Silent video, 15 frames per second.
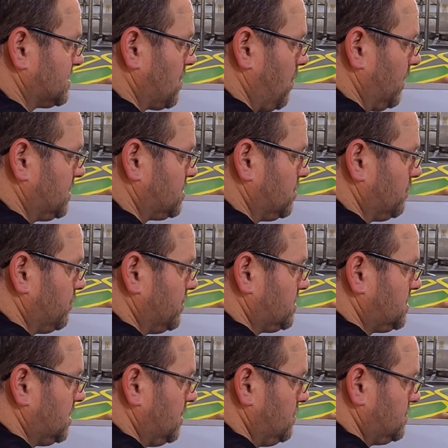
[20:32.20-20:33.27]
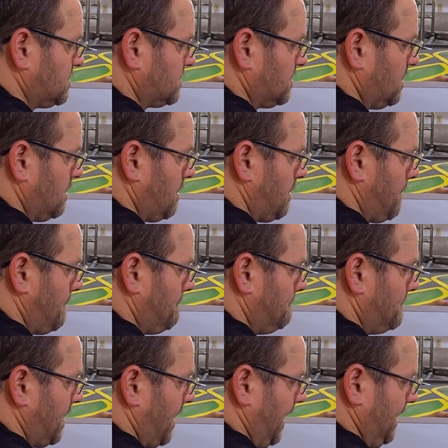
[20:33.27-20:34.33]
is going to reduce
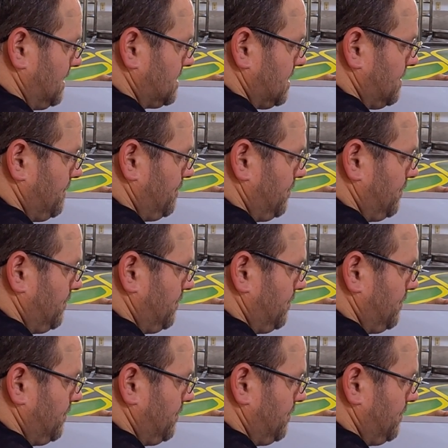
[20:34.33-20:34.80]
bite.